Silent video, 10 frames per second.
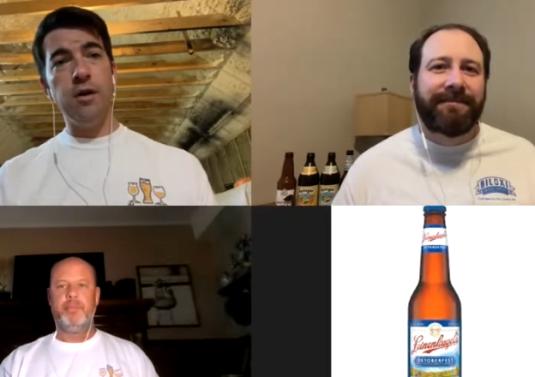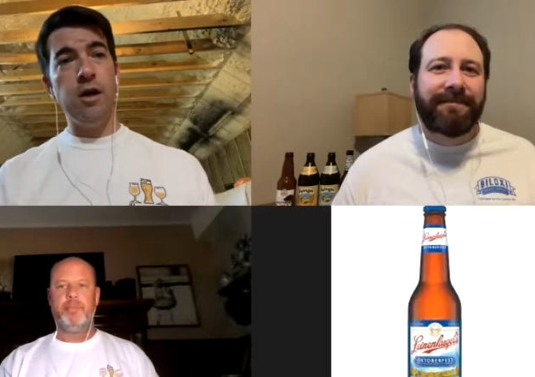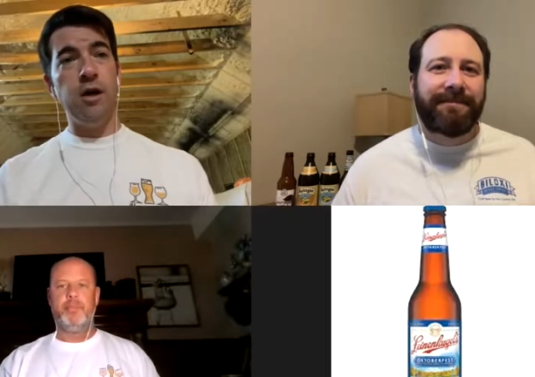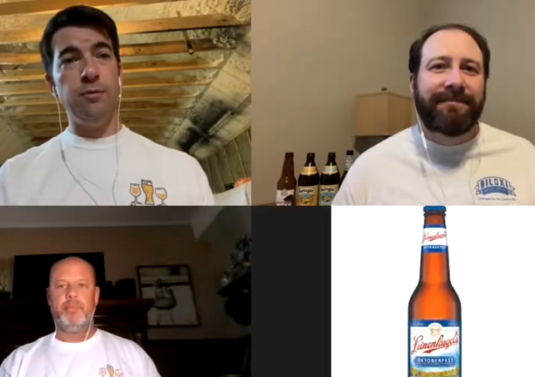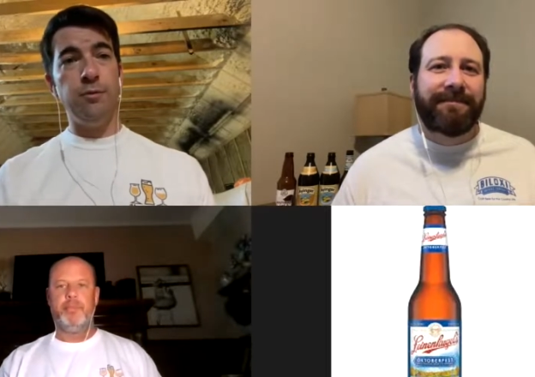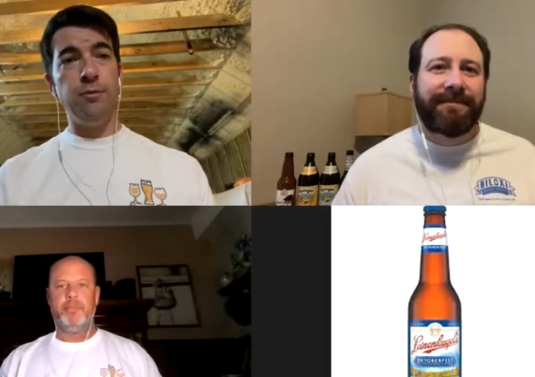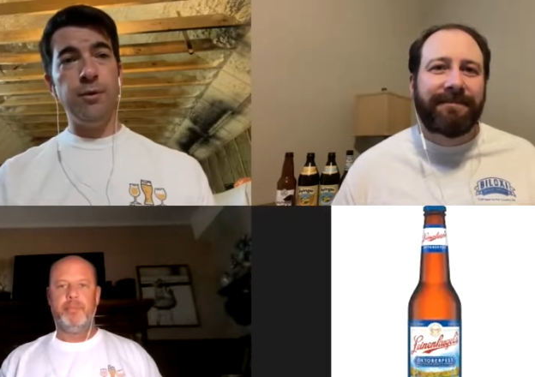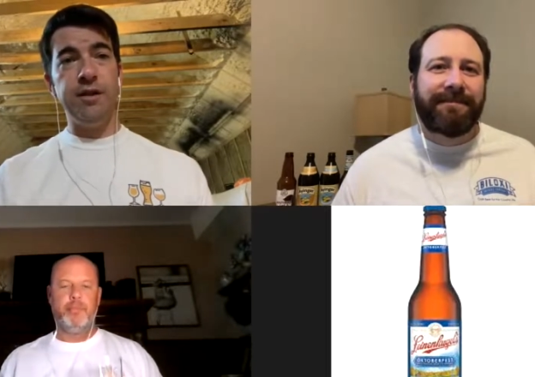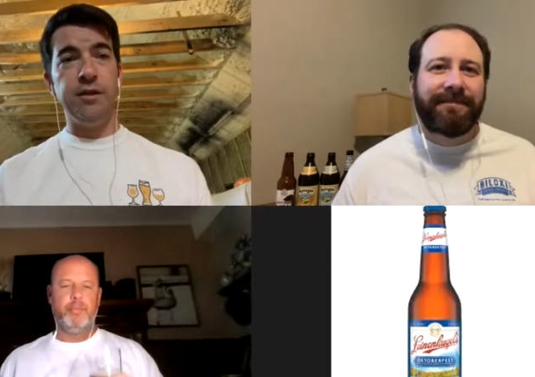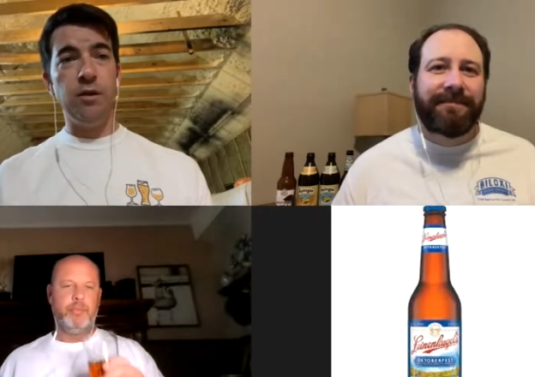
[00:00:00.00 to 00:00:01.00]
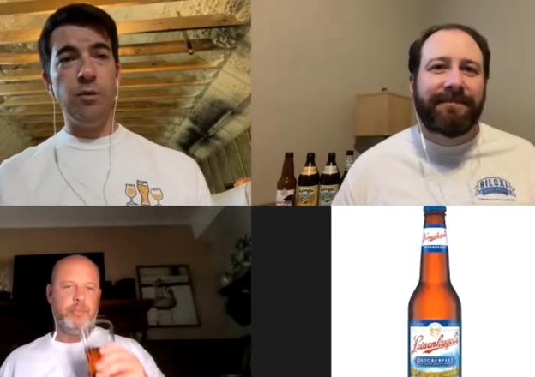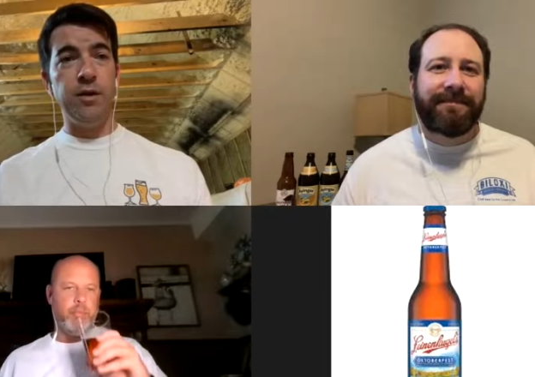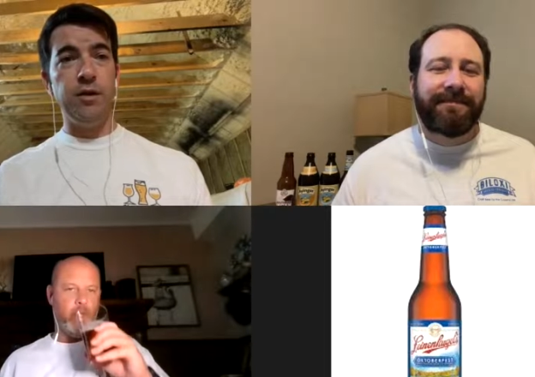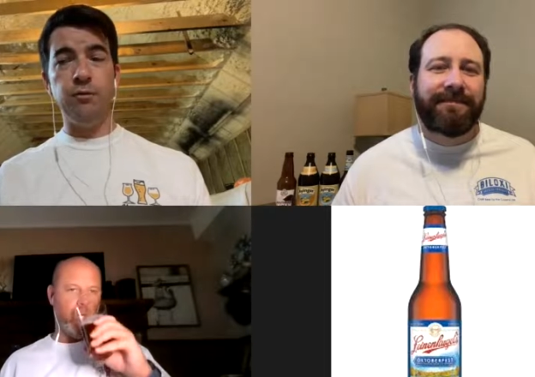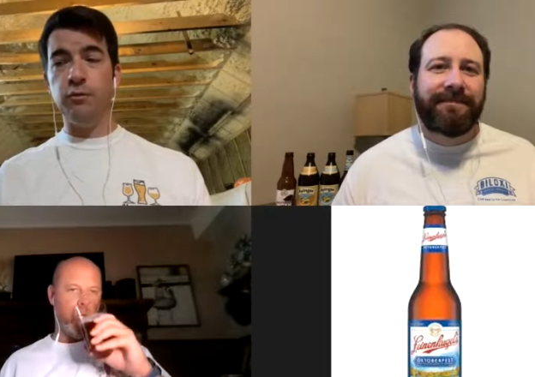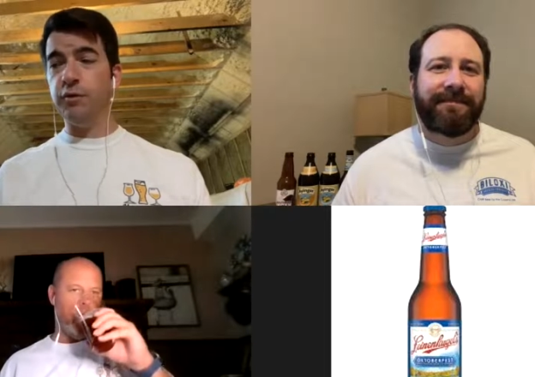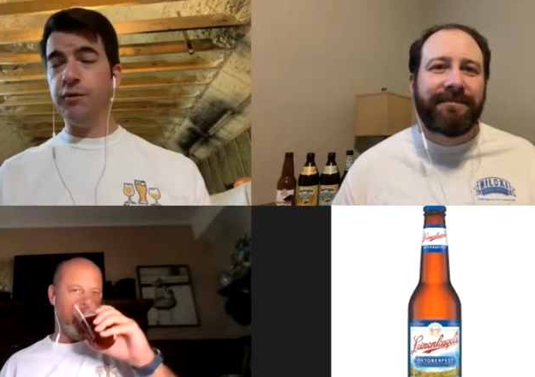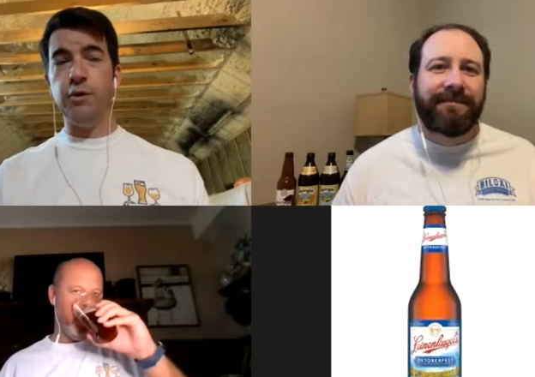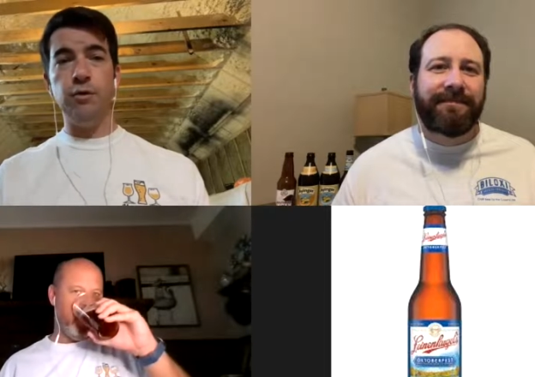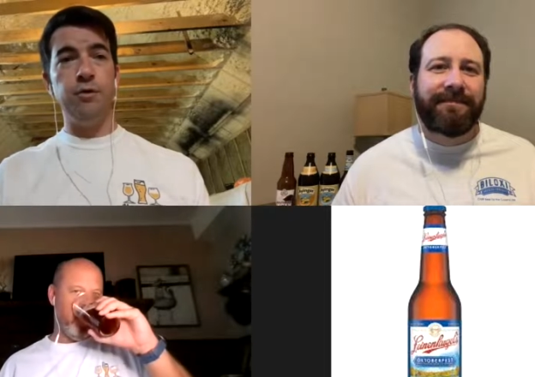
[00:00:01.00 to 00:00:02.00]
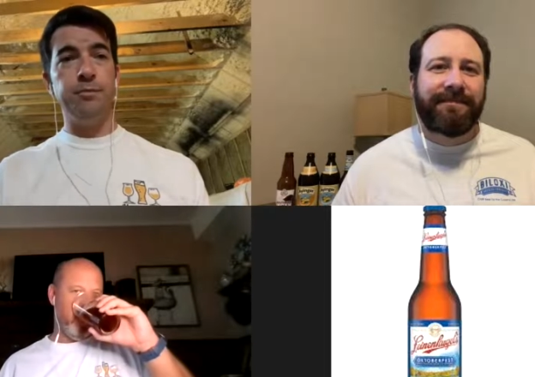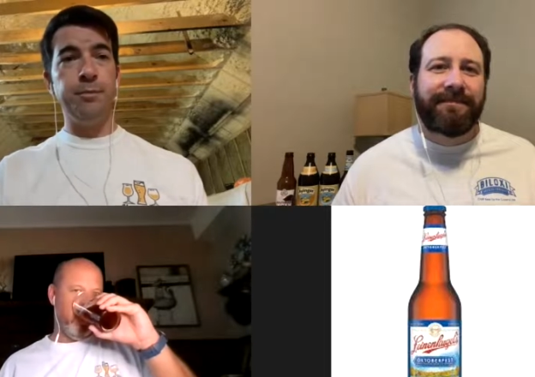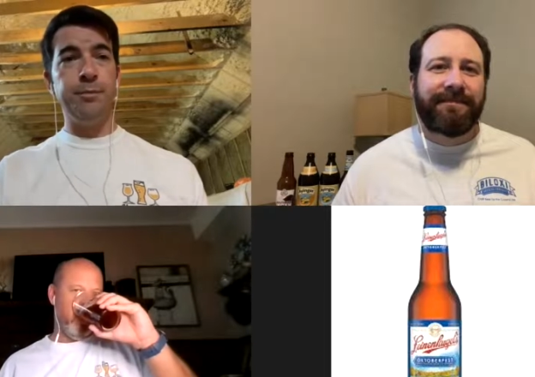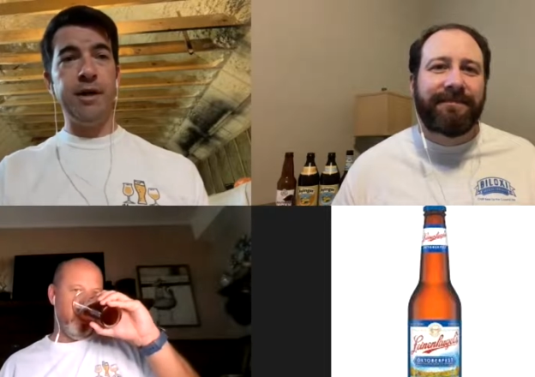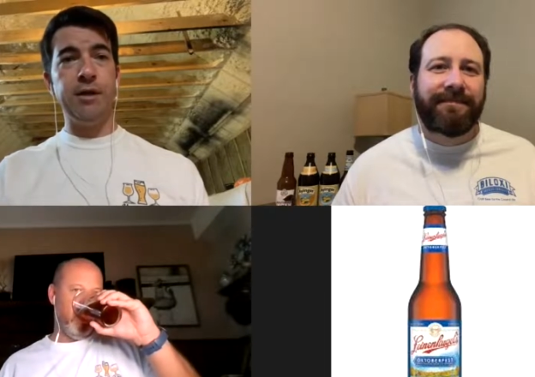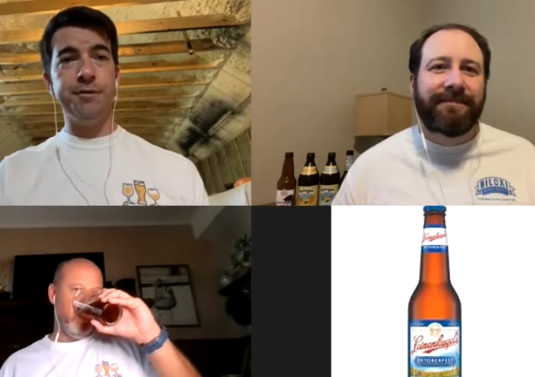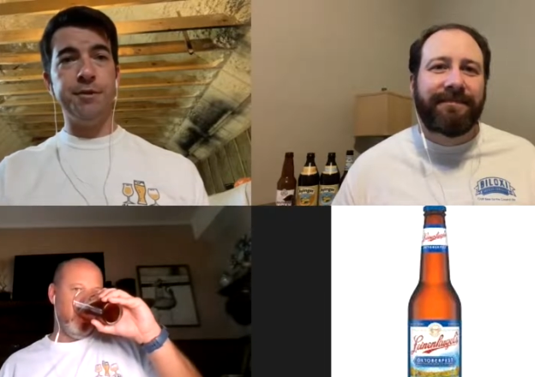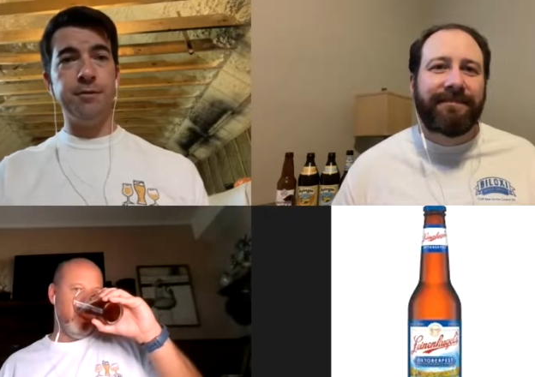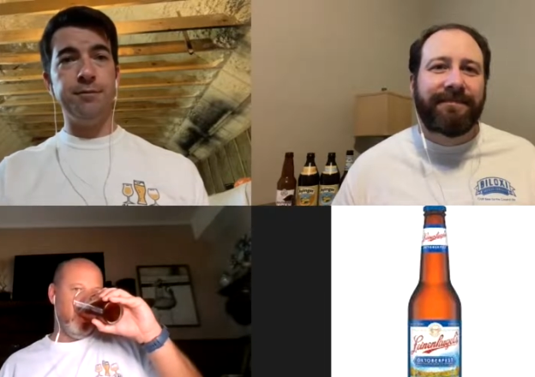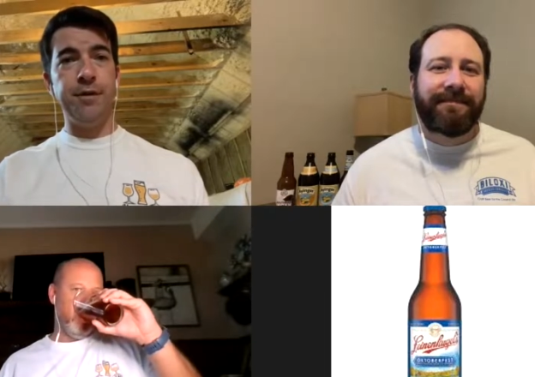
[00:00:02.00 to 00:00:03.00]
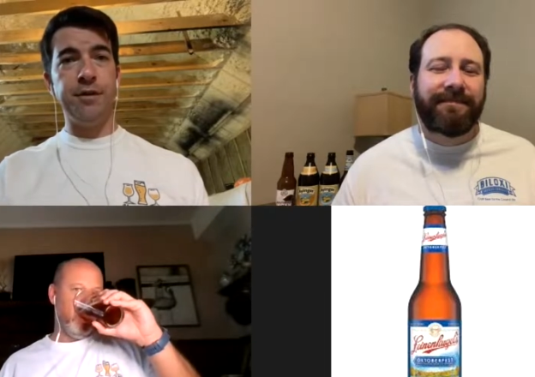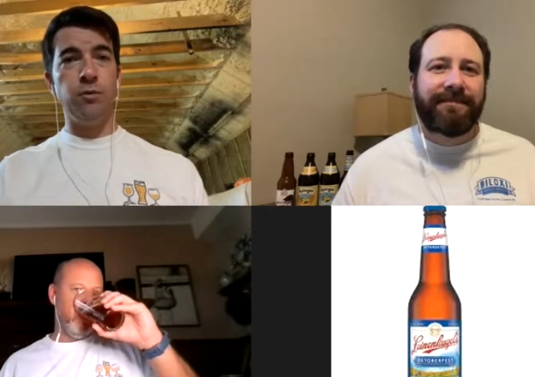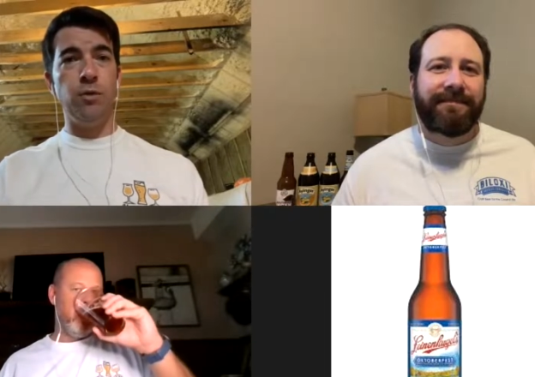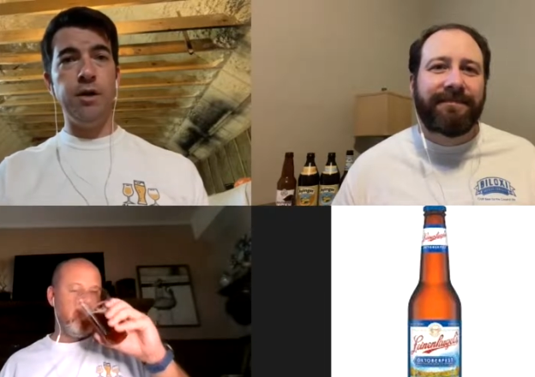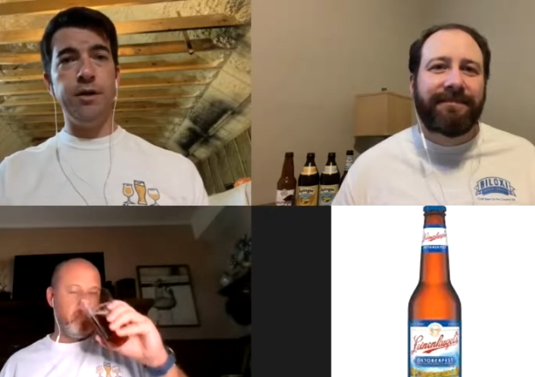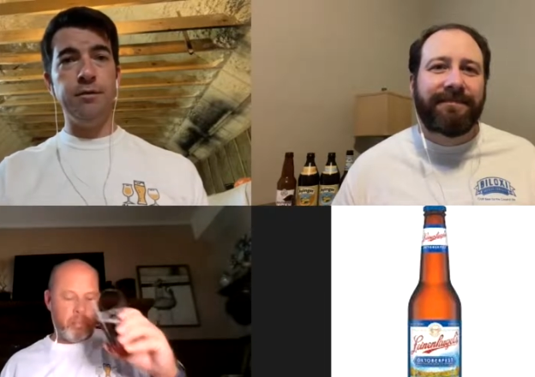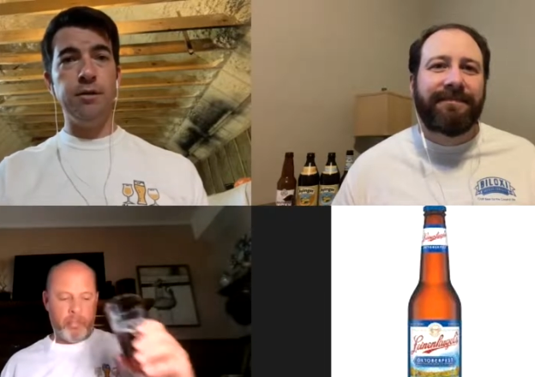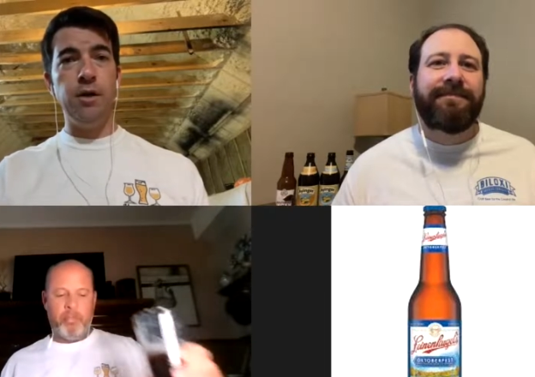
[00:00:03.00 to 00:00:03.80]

Speaker 1: Uh, we, you know, we reviewed Paulaner. That's one.